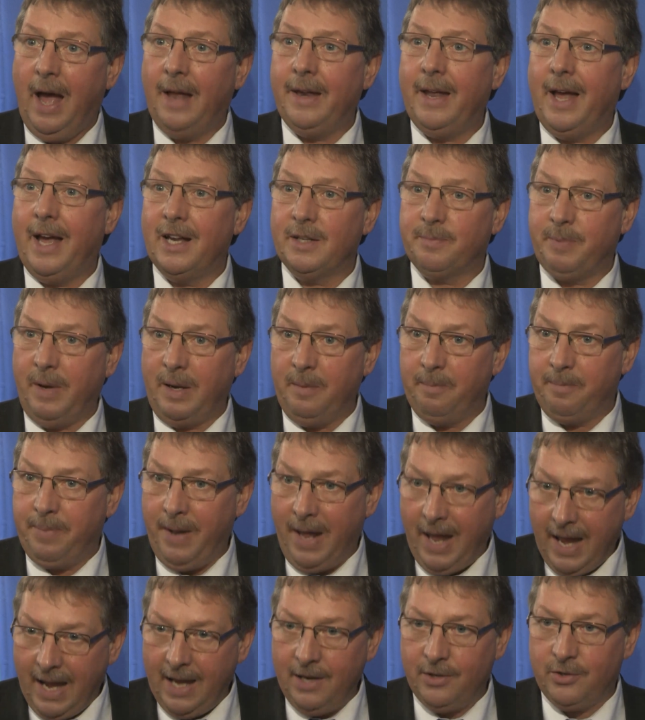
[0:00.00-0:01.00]
and has been
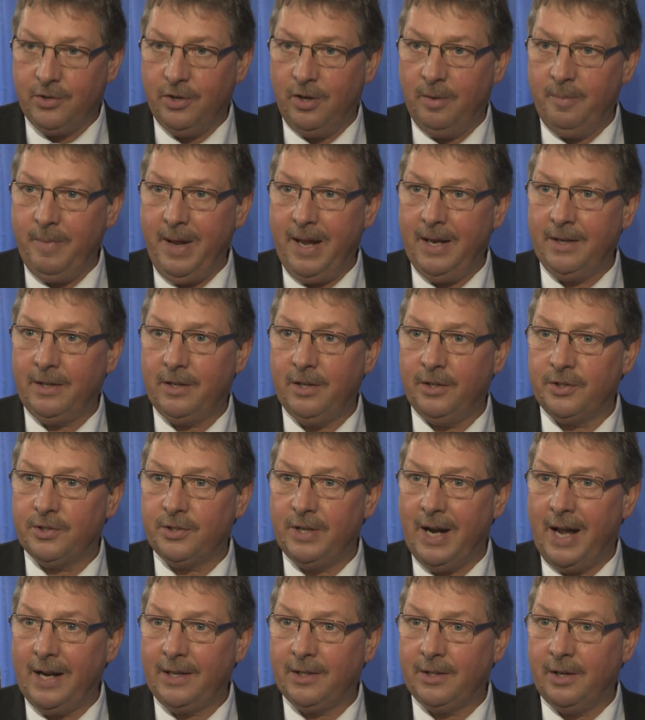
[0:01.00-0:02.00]
paid to a main
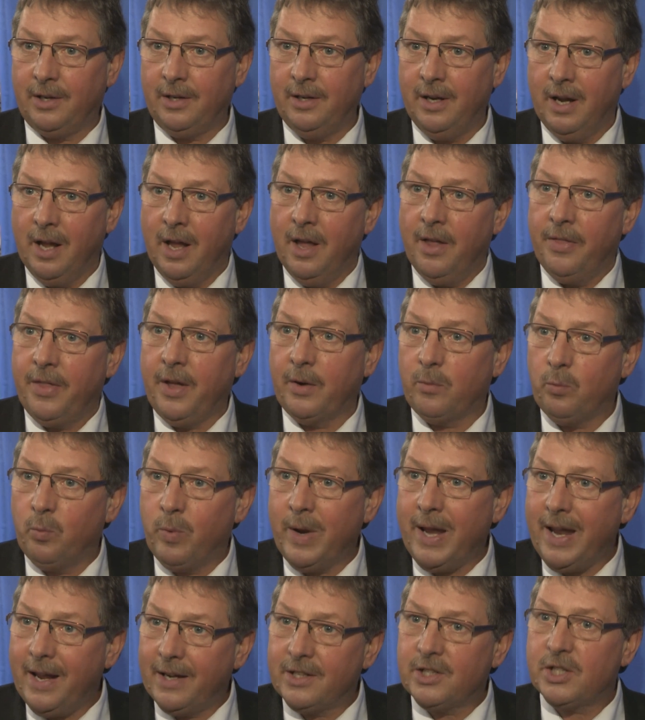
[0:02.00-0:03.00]
contractor, that
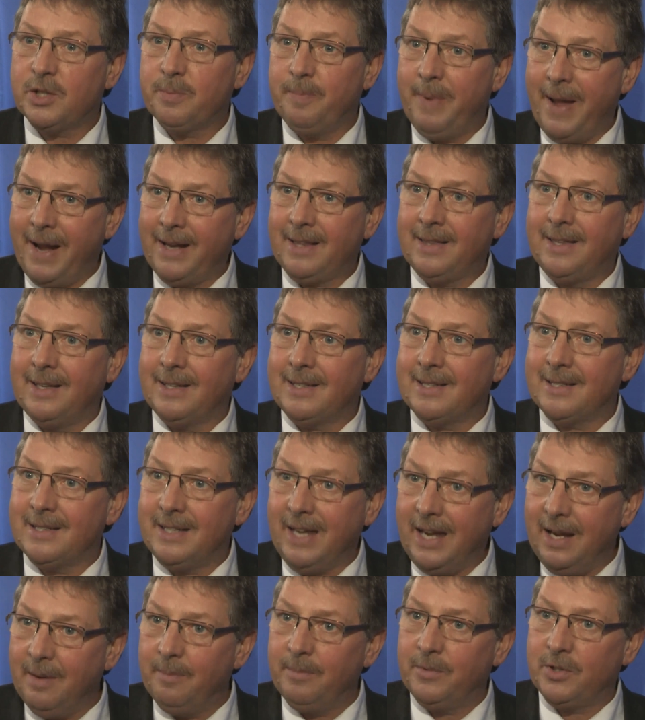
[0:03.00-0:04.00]
we expect the
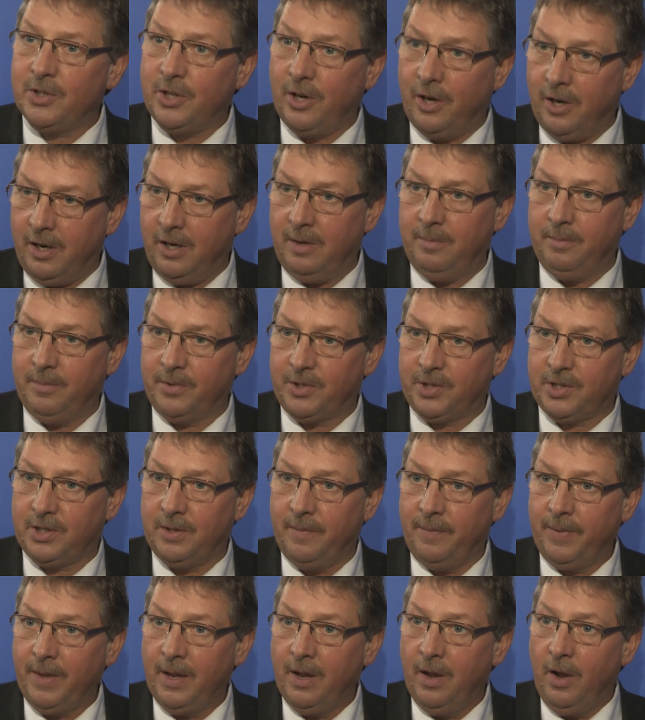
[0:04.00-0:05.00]
same
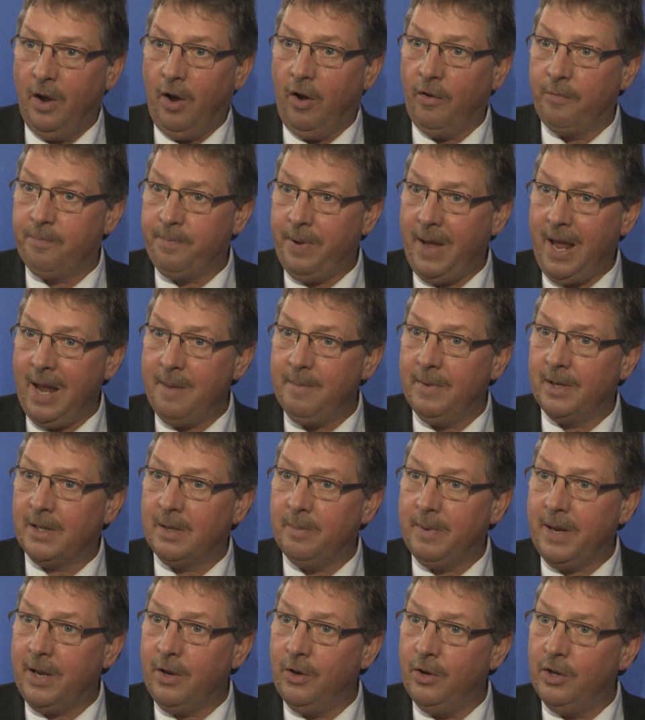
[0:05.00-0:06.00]
terms of payment
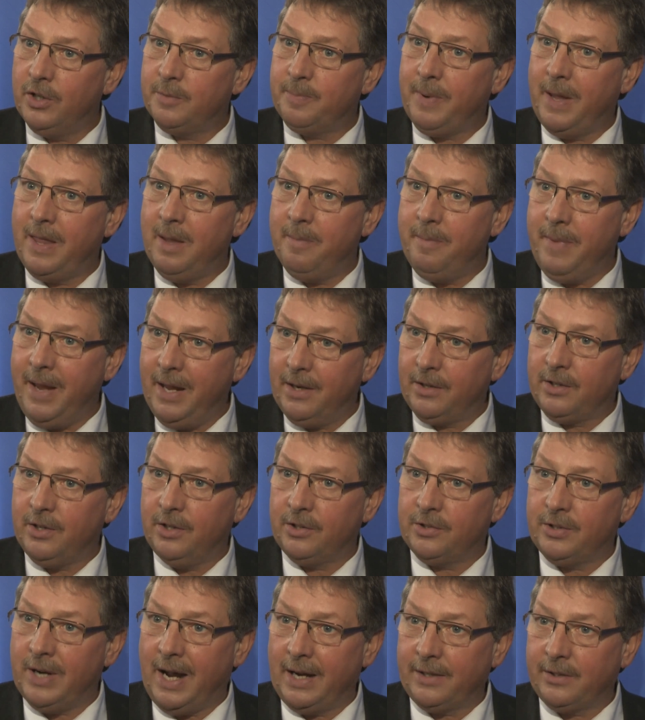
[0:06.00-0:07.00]
to be used by the main
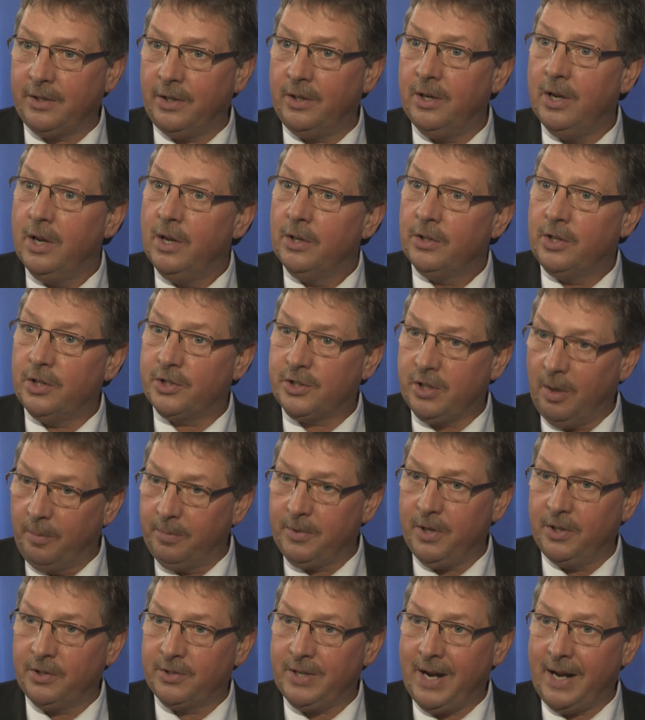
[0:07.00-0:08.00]
contractor to
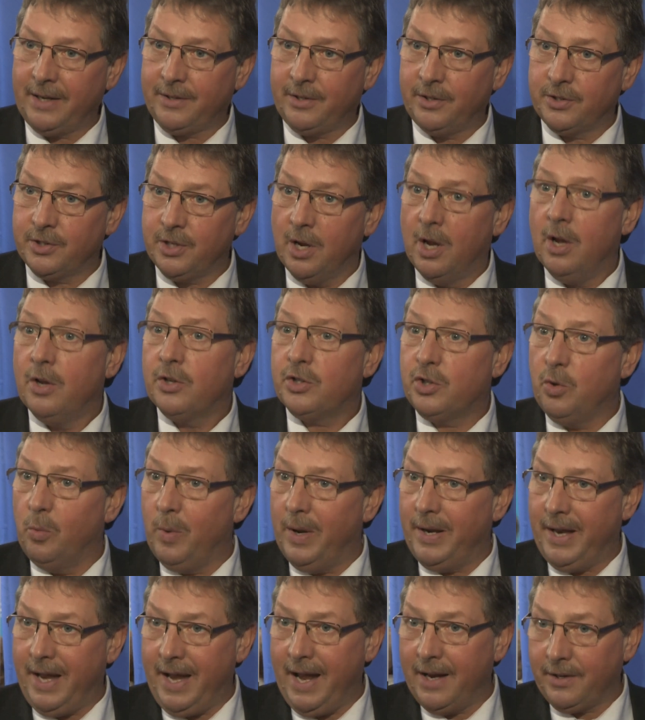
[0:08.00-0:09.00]
subcontractors. So
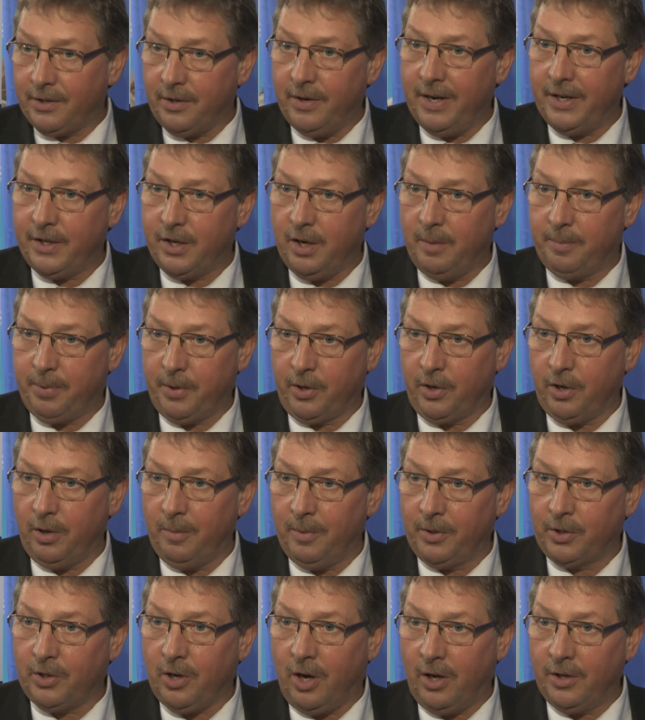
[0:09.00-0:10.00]
when they enter into a
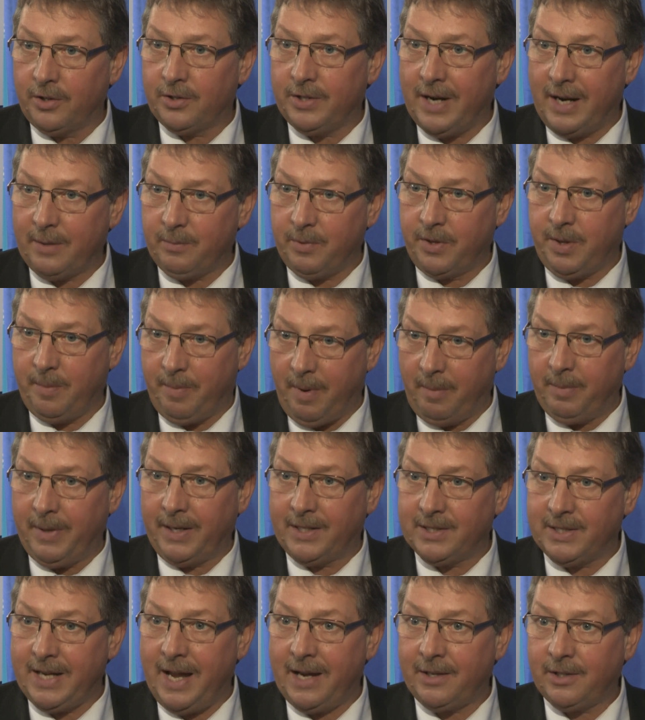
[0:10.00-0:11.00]
procurement contract with the
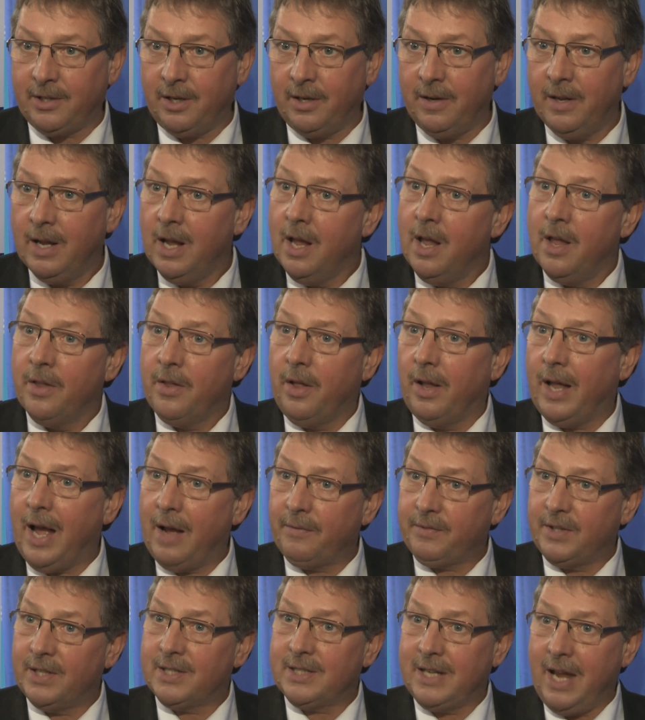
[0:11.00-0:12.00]
public sector, they'll
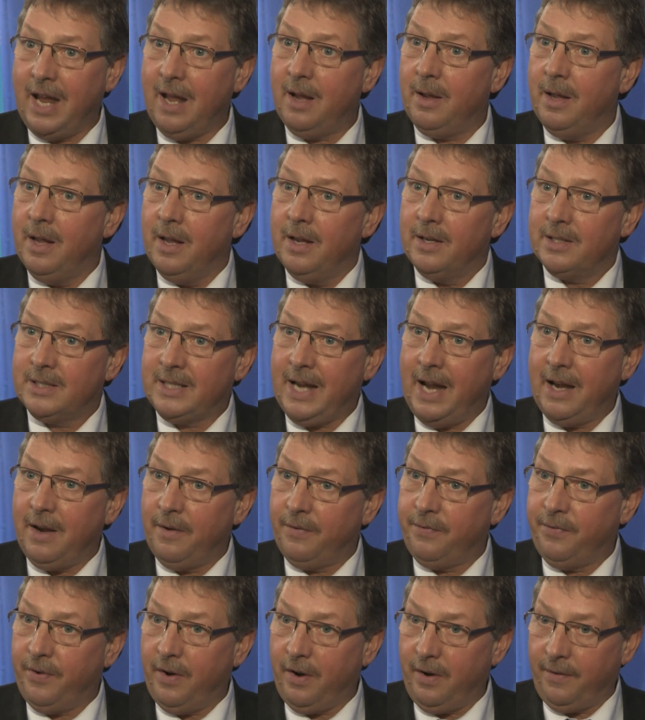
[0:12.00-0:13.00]
have to sign
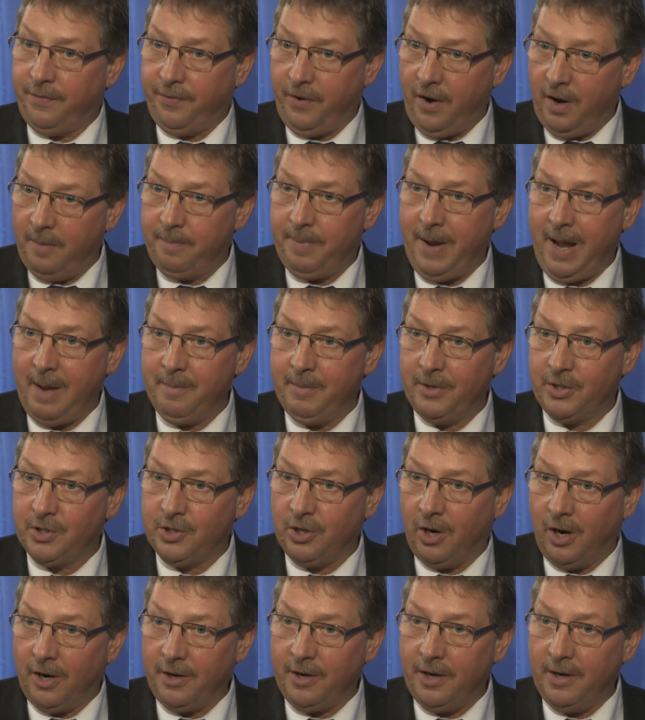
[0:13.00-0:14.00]
a fair payment
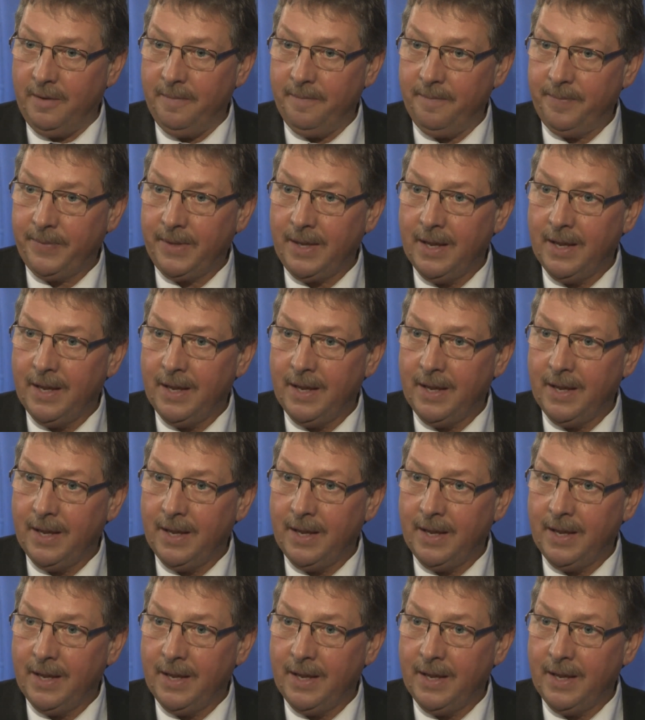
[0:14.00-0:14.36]
charter.